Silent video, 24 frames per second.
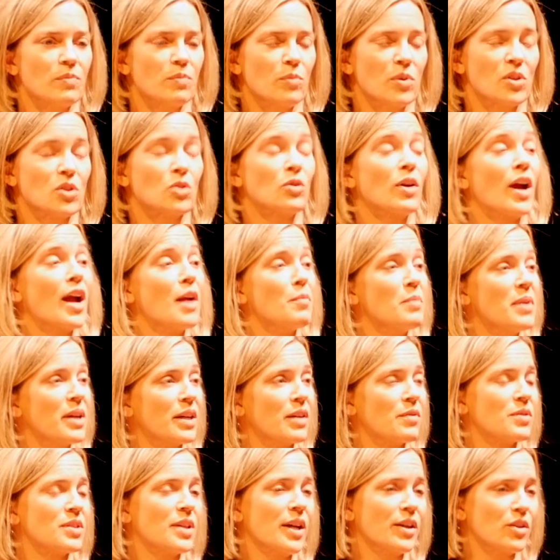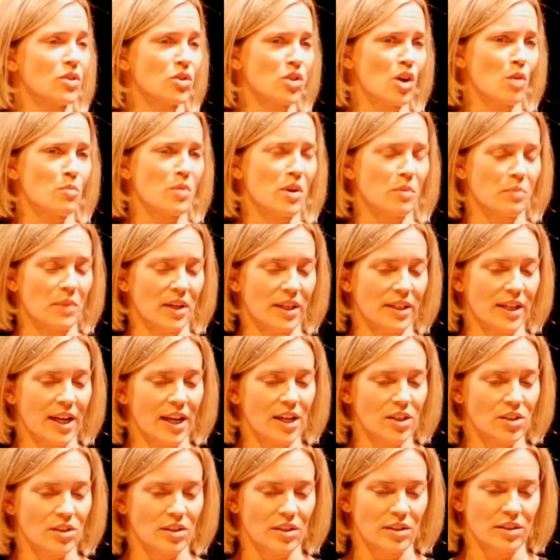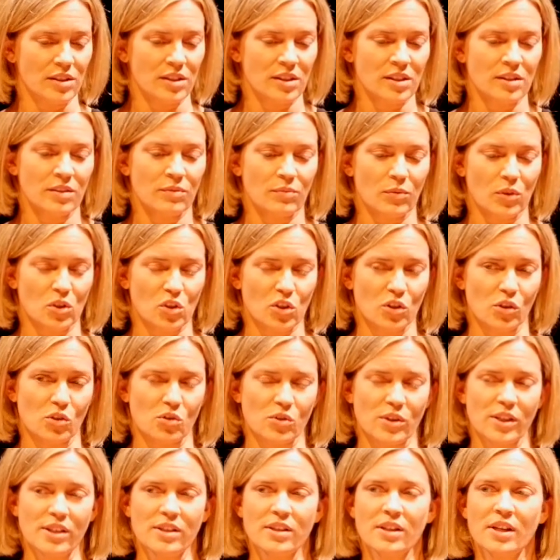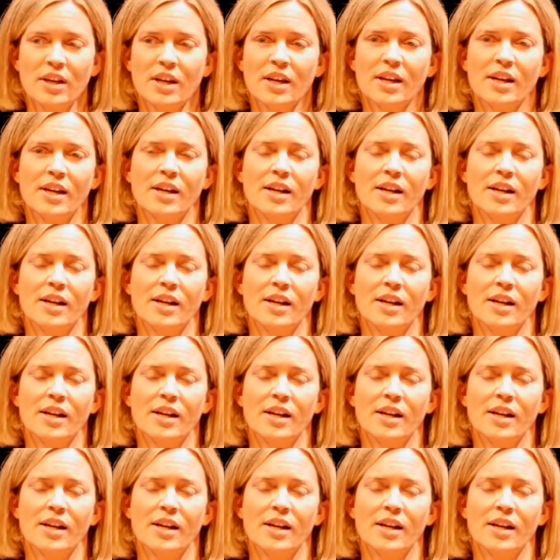prescribing of psychotropic medications for children,